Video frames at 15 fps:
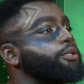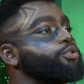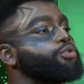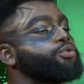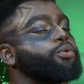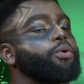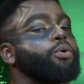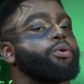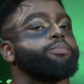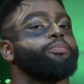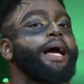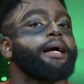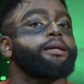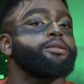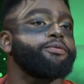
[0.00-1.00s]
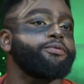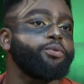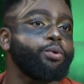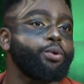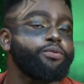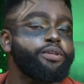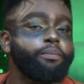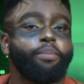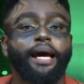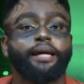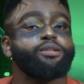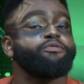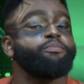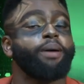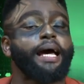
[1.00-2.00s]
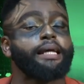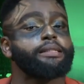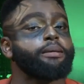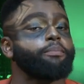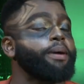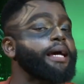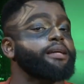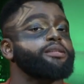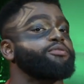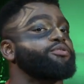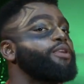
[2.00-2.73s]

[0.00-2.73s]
control packs of wolves and packs of bats and packs of